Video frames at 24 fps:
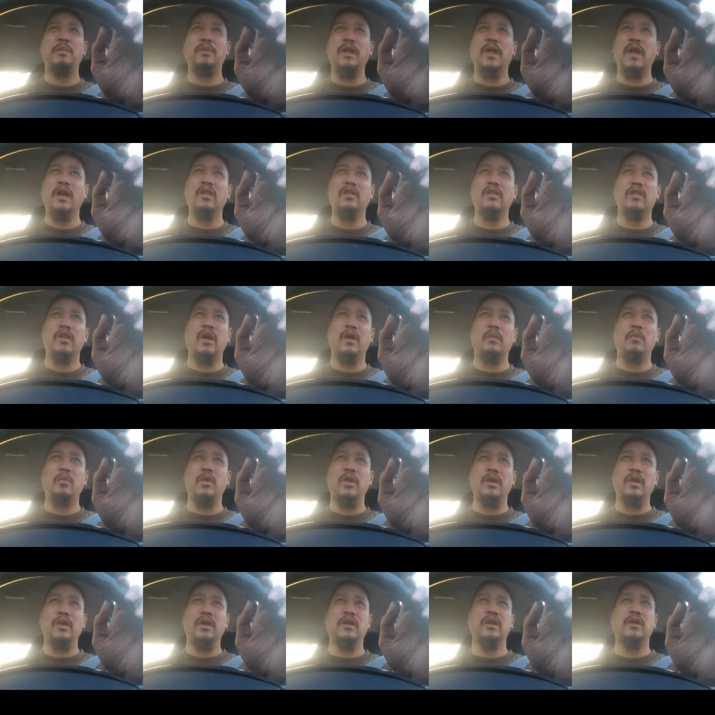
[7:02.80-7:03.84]
plans, I'm
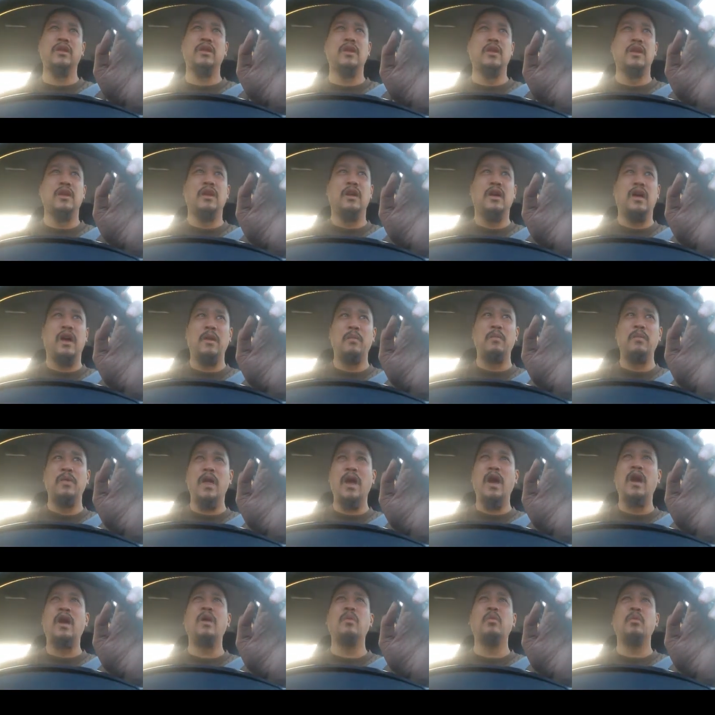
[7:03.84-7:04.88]
willing. I'm now